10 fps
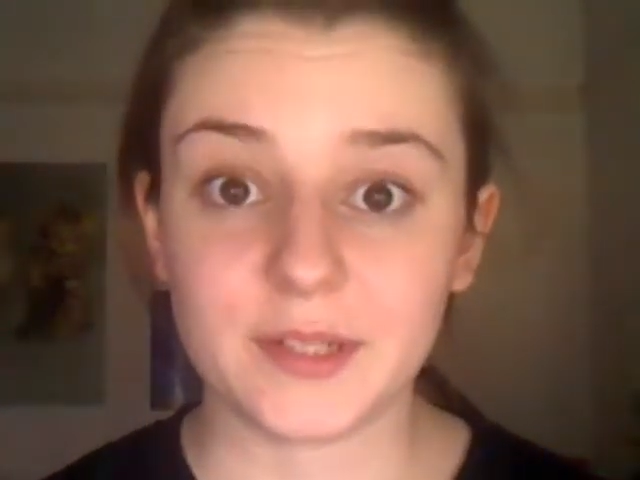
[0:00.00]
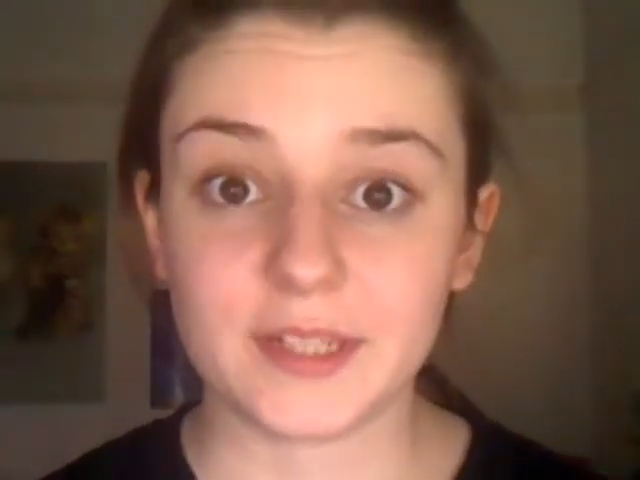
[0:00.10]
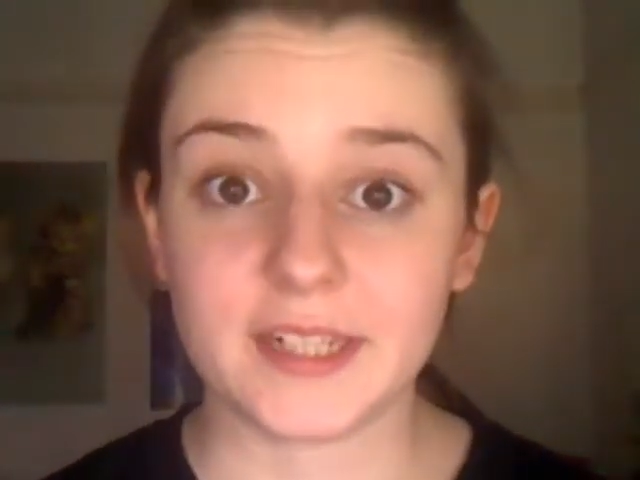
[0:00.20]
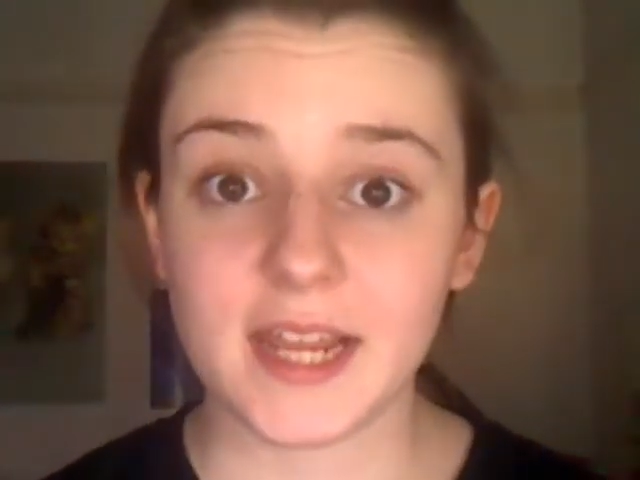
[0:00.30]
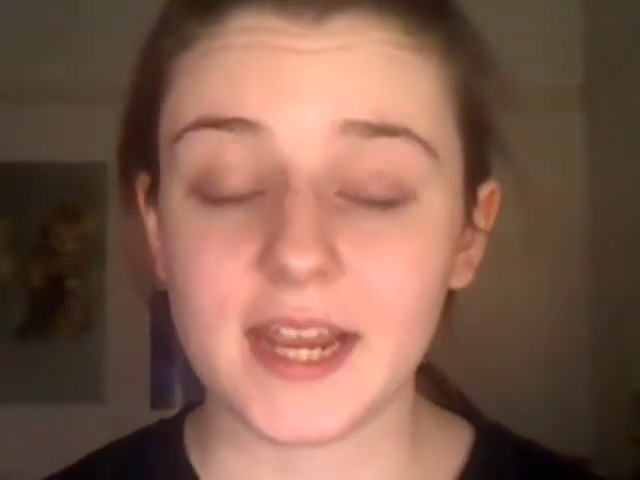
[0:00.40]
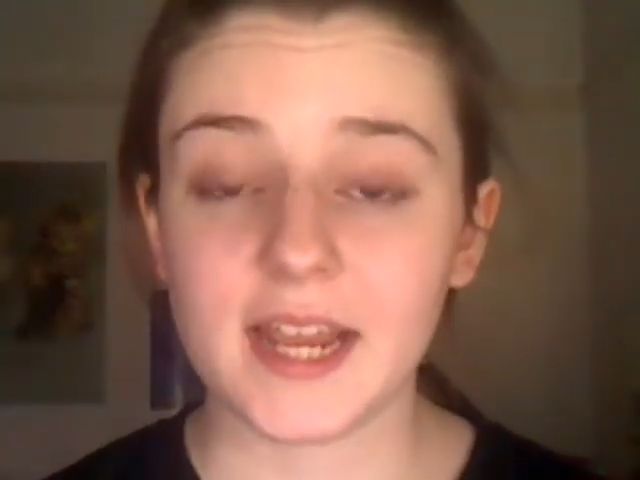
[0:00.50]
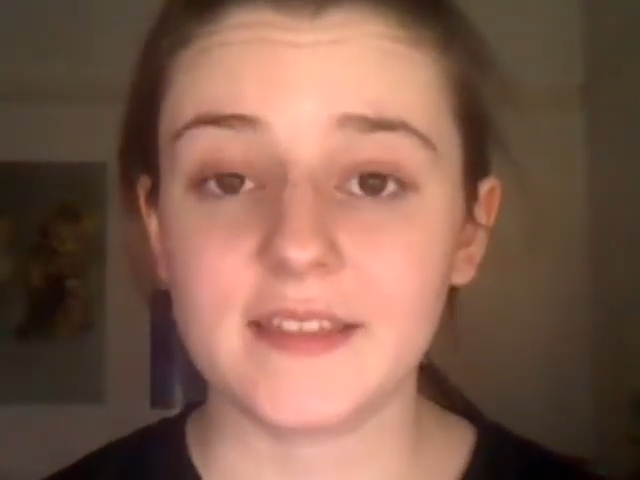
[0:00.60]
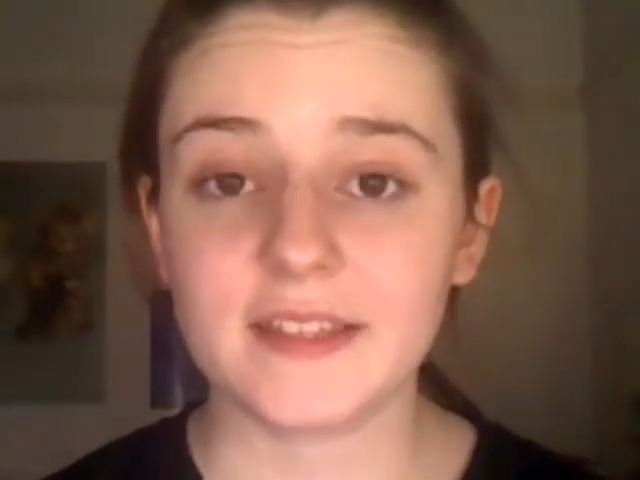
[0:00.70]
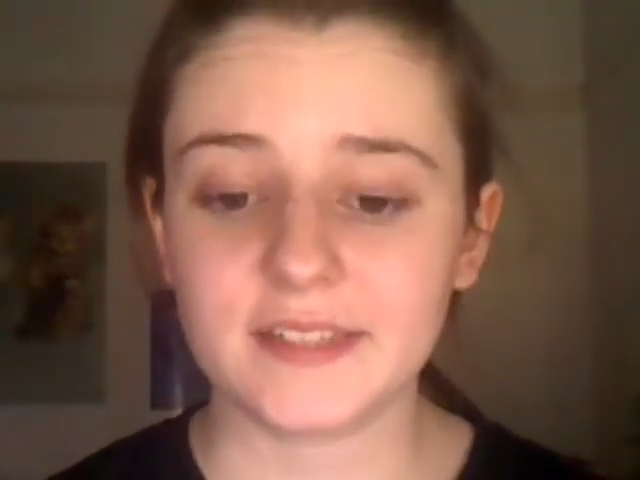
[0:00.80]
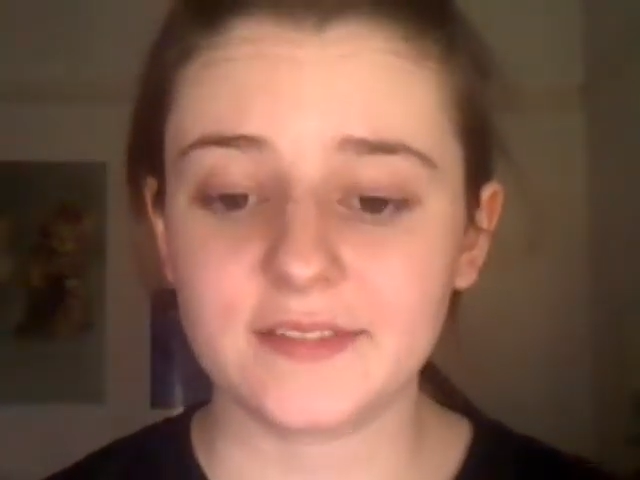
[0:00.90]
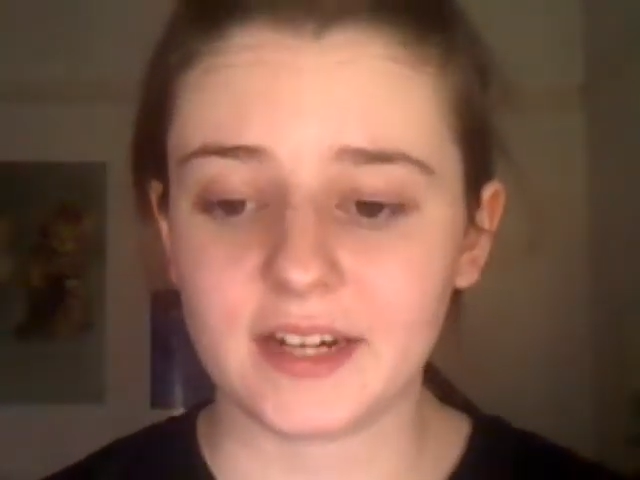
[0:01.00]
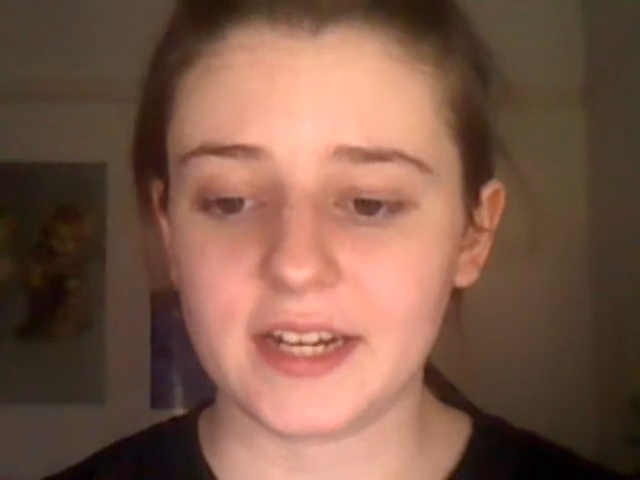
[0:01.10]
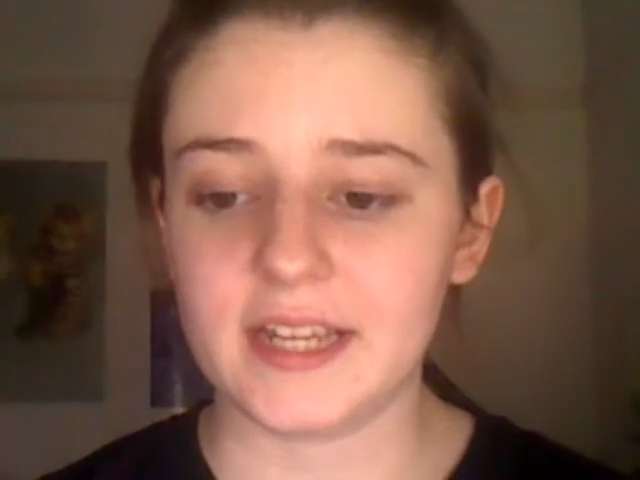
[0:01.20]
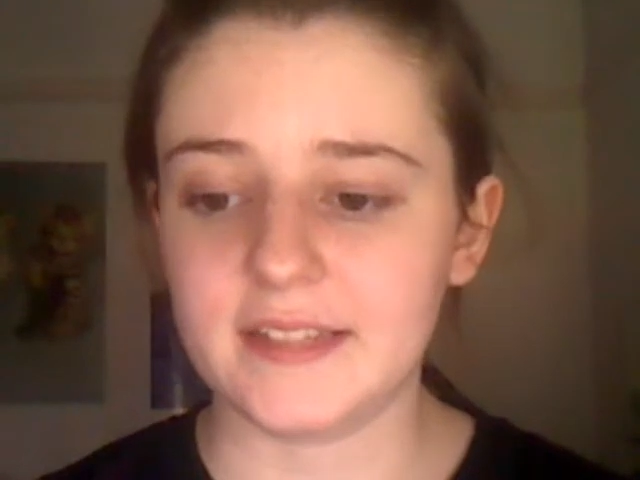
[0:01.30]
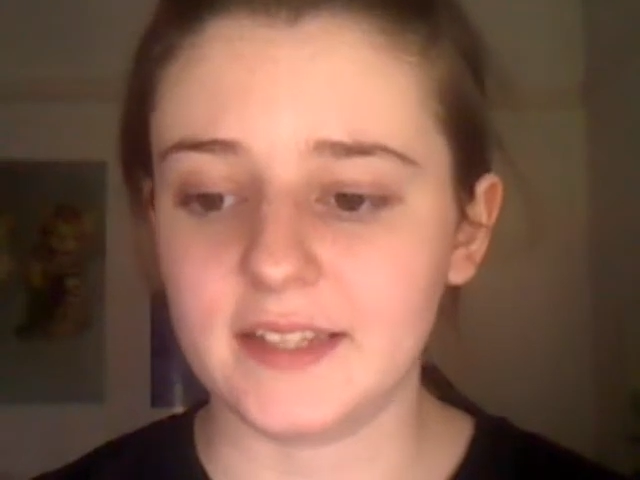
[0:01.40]
doing today, and this is a
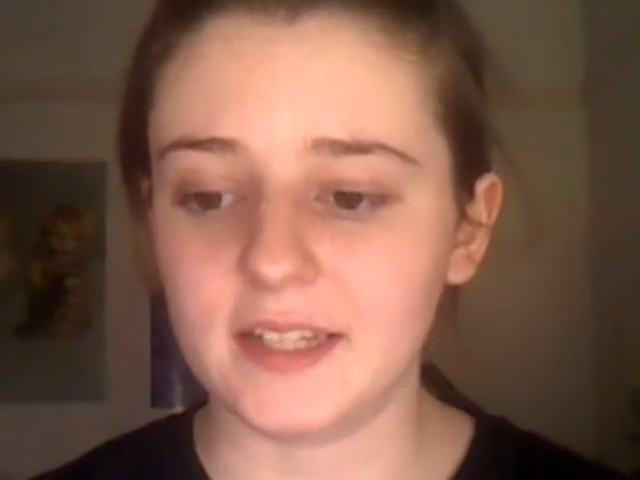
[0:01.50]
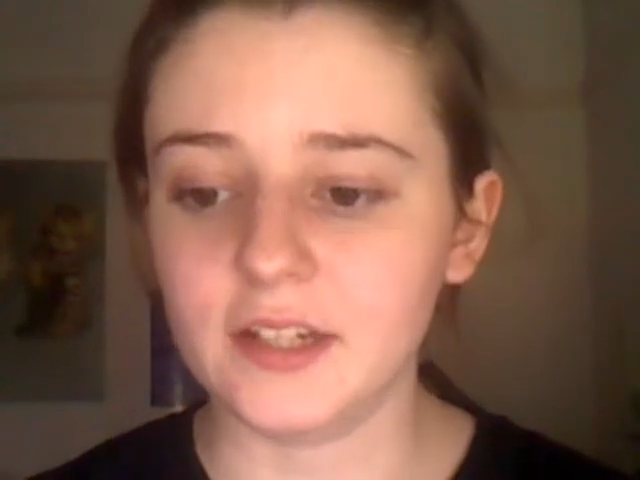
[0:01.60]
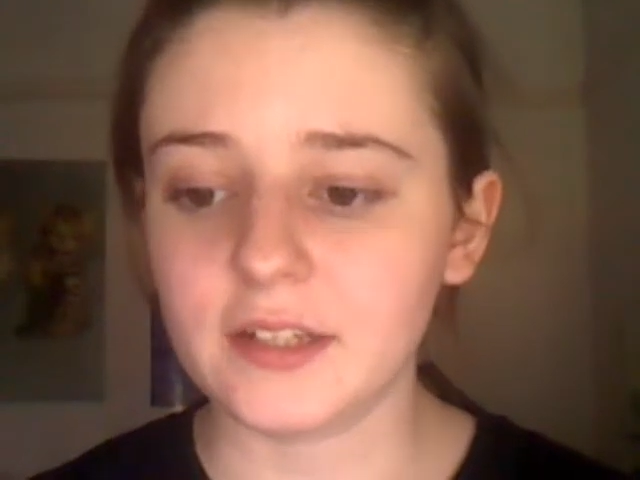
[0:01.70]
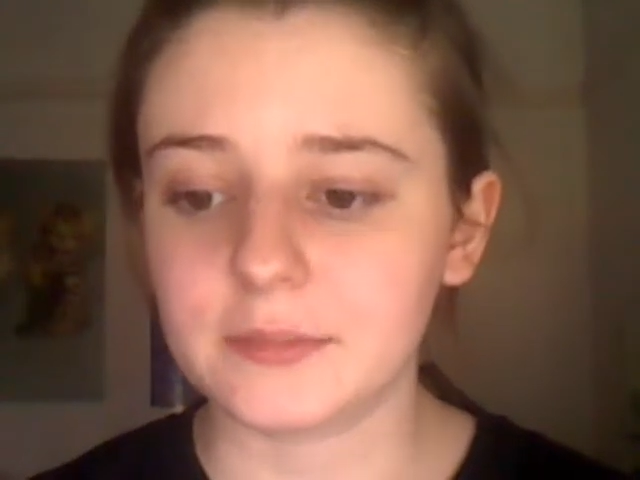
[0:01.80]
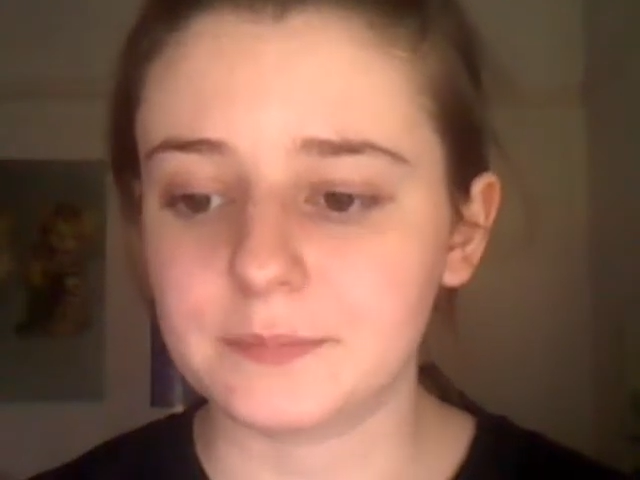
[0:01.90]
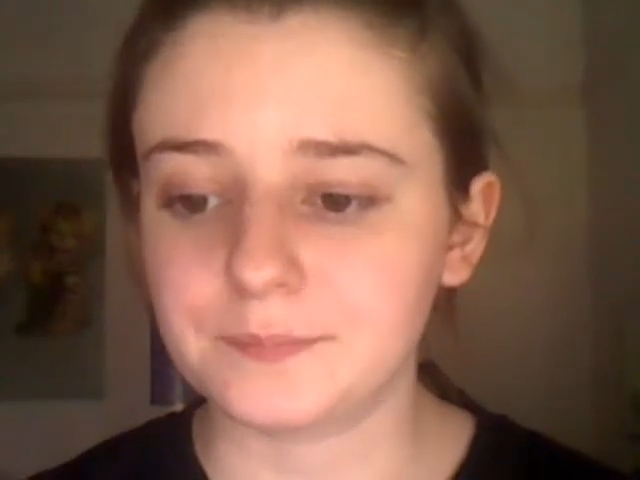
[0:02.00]
very easy look.